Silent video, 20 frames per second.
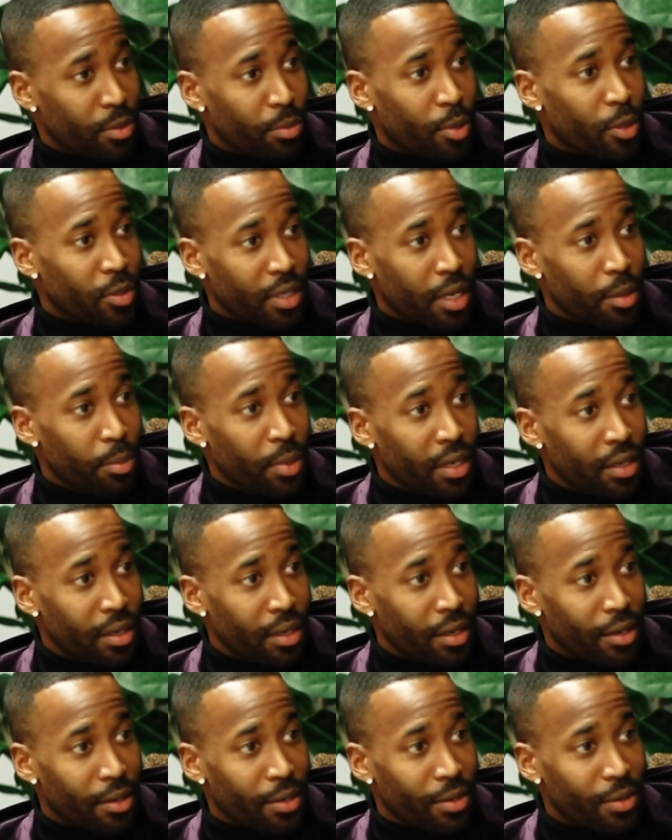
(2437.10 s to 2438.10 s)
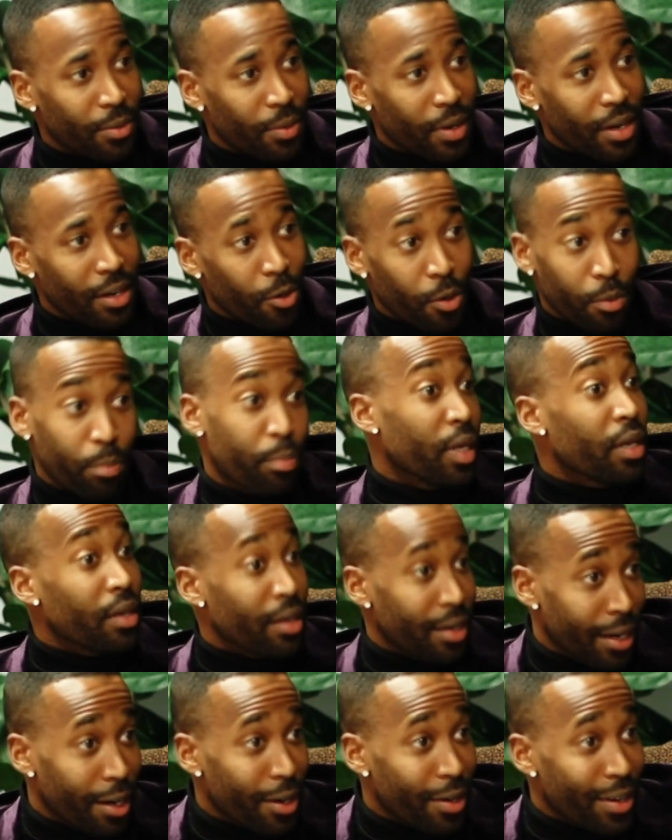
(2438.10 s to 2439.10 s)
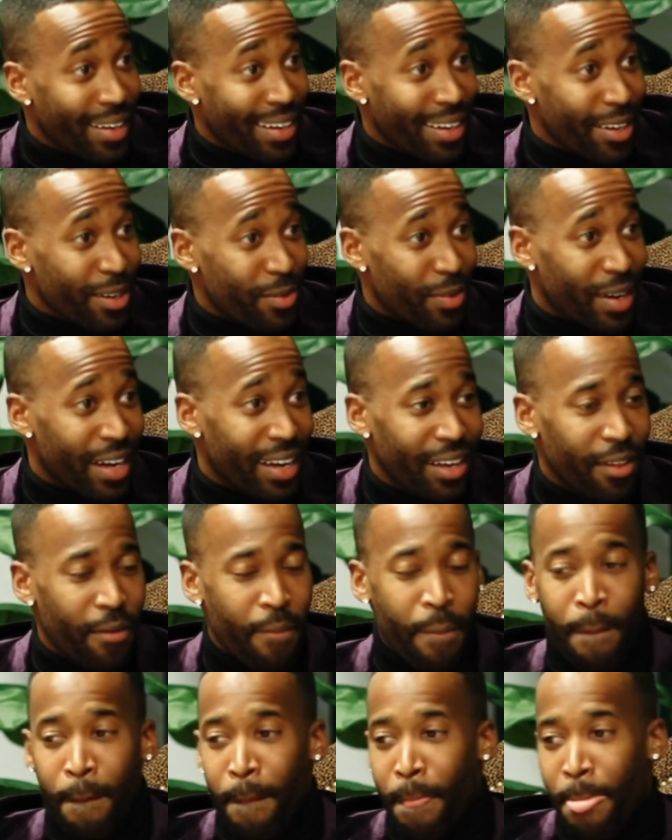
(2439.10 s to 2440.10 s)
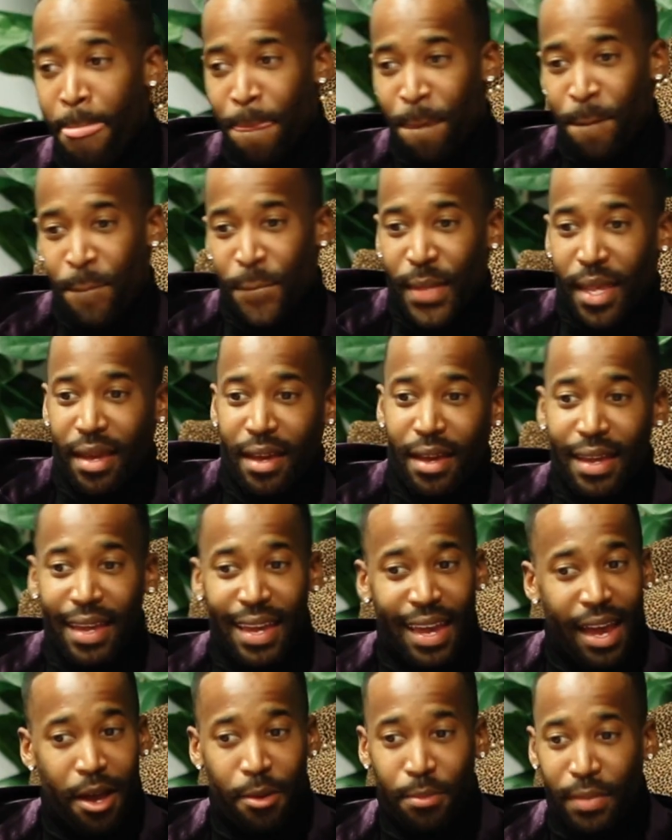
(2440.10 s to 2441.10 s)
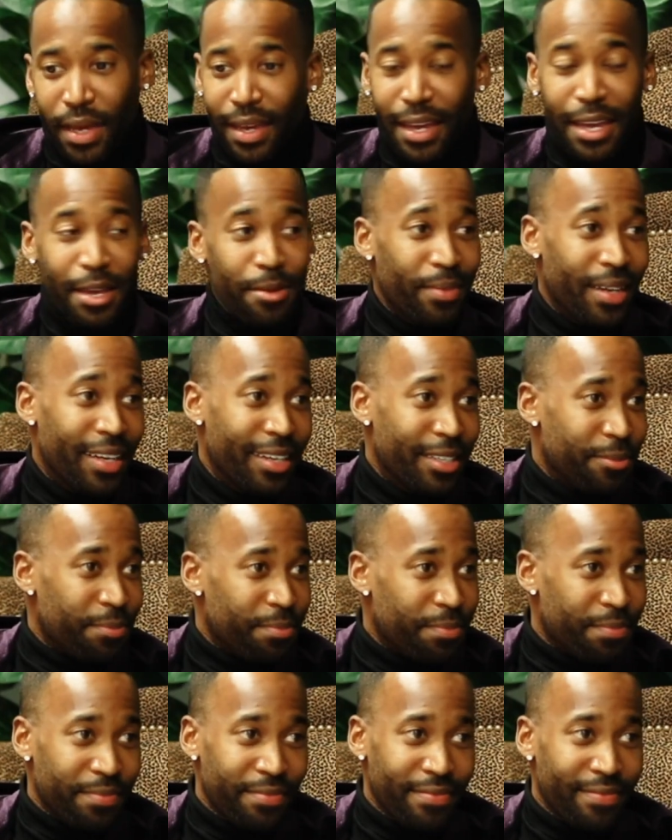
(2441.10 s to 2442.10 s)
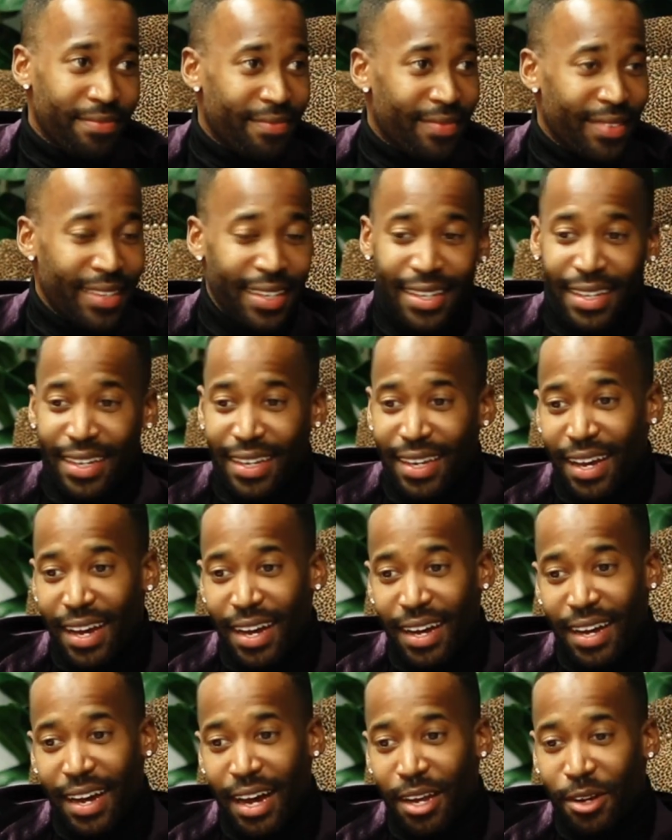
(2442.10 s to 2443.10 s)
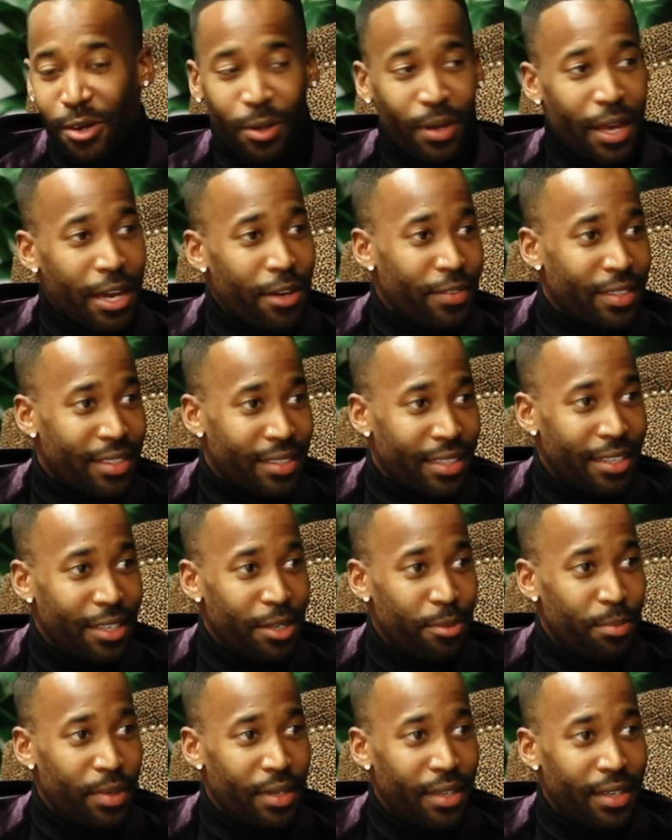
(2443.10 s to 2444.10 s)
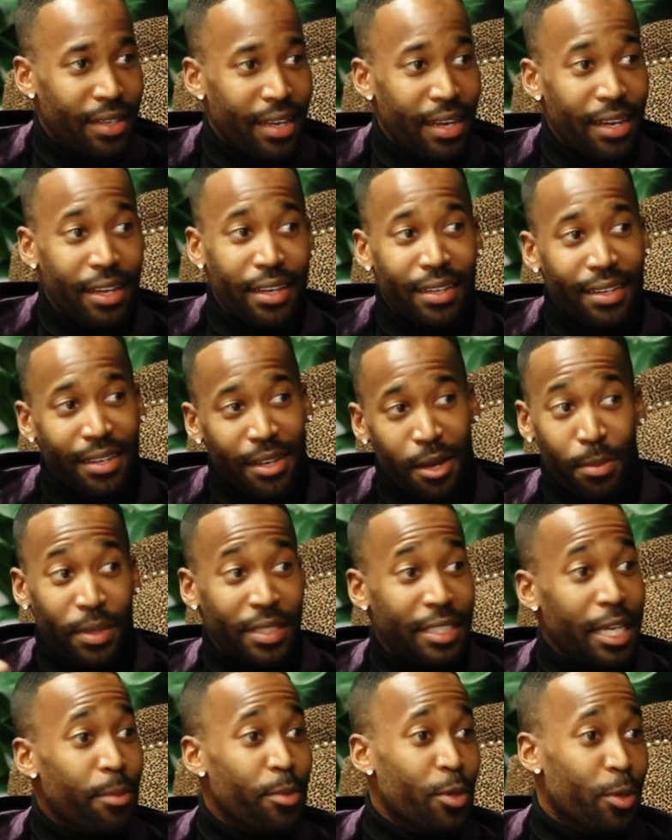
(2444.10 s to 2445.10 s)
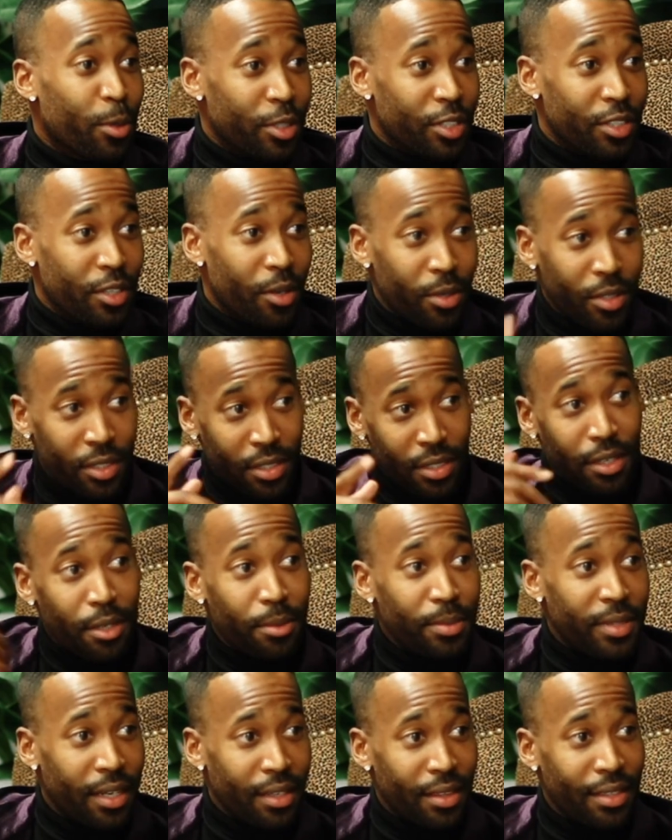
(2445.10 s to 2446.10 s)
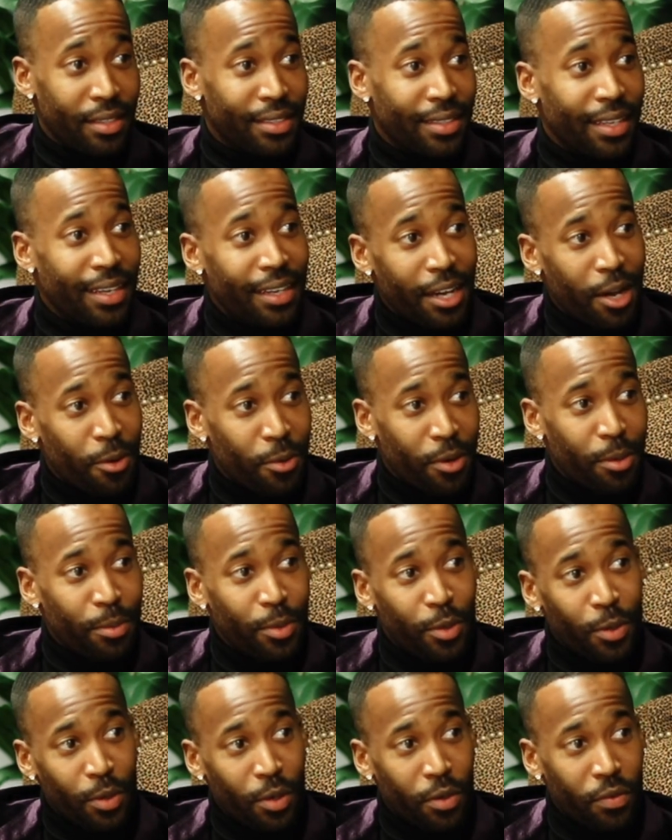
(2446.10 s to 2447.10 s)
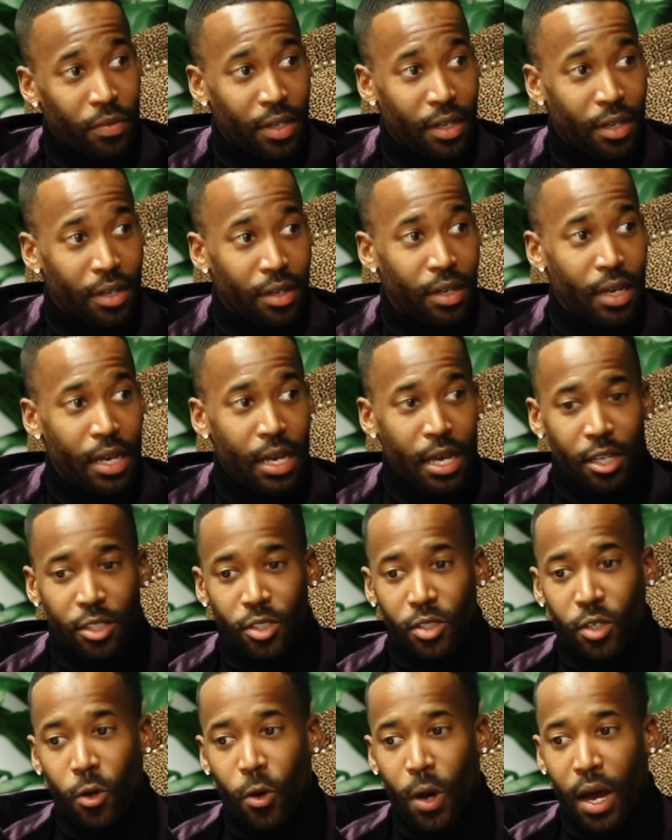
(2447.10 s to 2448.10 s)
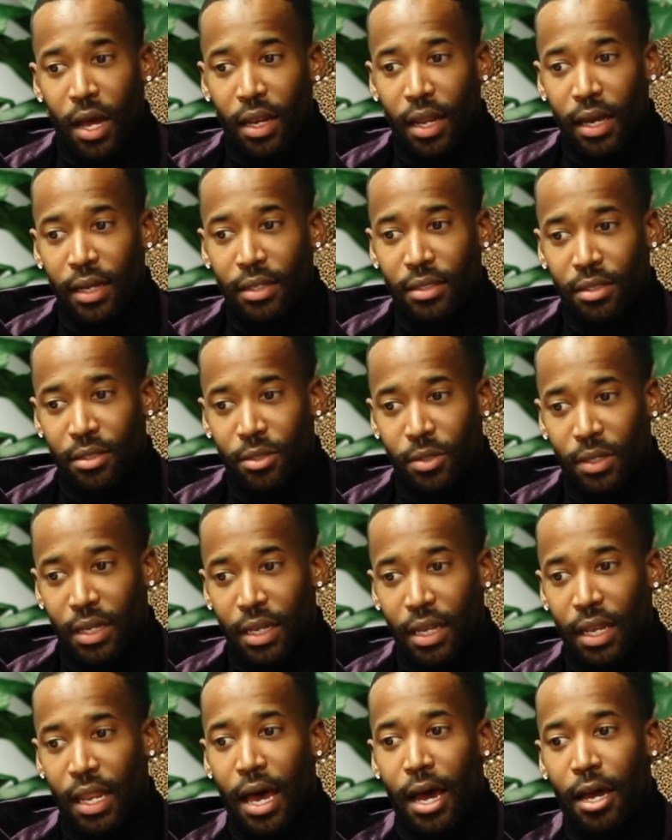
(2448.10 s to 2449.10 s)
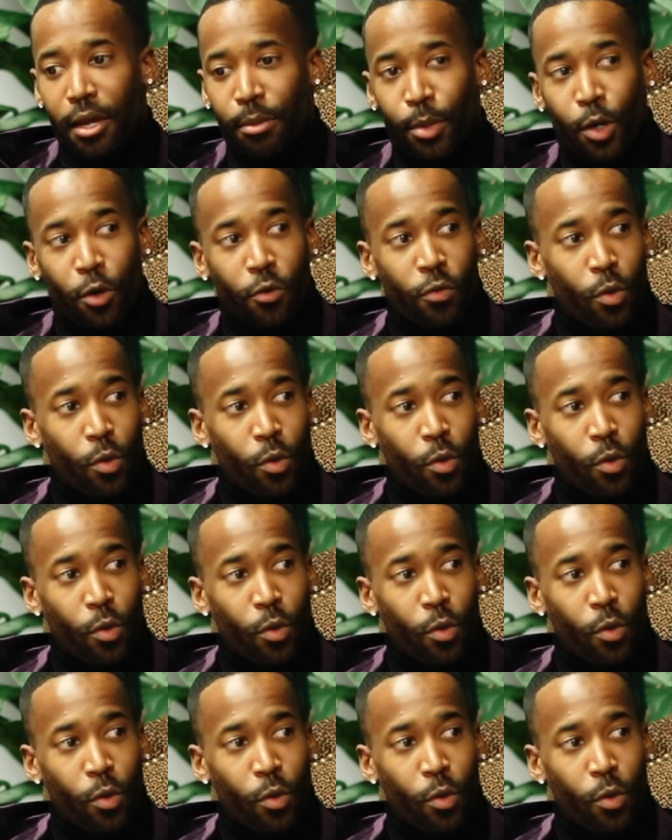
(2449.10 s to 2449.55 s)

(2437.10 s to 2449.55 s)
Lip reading: a multi-millionaire, right, or billionaire, right? I'm like, hey, man, I know life is good, but hey, I'm gonna tap you on the shoulder. You should come check this thing out, what I'm doing over here. So I like to collide both